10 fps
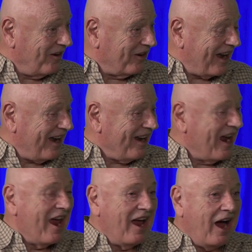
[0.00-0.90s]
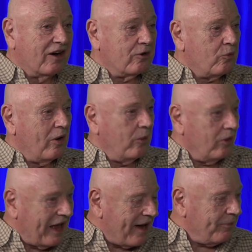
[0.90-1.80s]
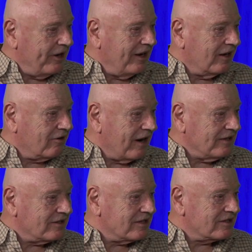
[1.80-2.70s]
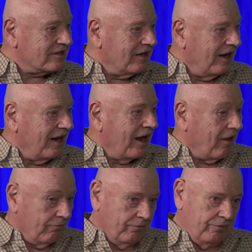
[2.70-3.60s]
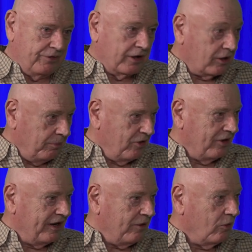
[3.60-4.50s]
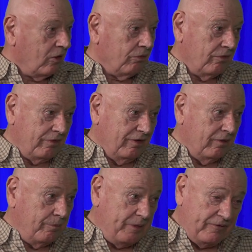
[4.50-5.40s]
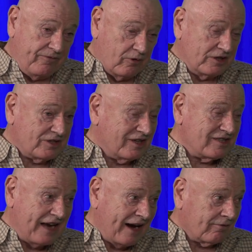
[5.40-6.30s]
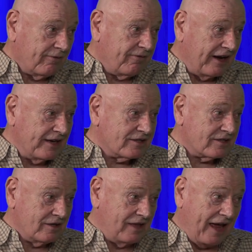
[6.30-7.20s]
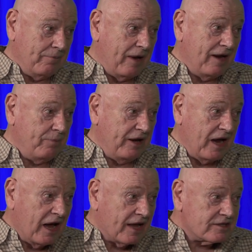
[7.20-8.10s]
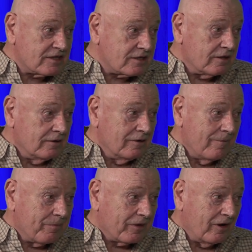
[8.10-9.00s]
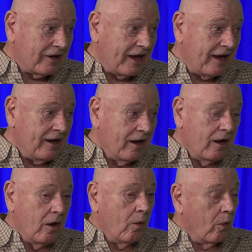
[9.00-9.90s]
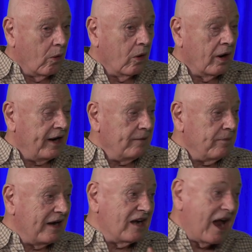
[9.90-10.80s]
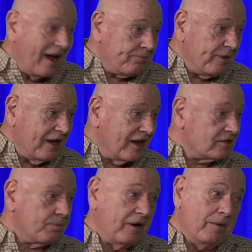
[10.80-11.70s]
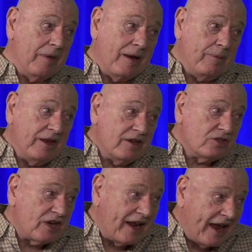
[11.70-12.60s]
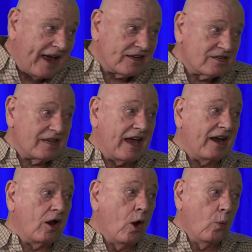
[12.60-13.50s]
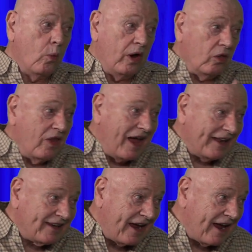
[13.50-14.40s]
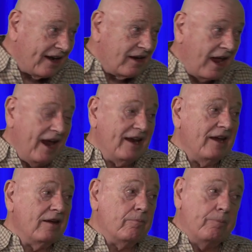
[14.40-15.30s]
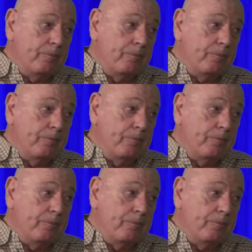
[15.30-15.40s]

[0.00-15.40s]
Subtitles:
Okay. What will happen in a crisis? The community will be forced to sacrifice. That may be us. Okay. Or it may not be us, but it may be the Gen X that will not get any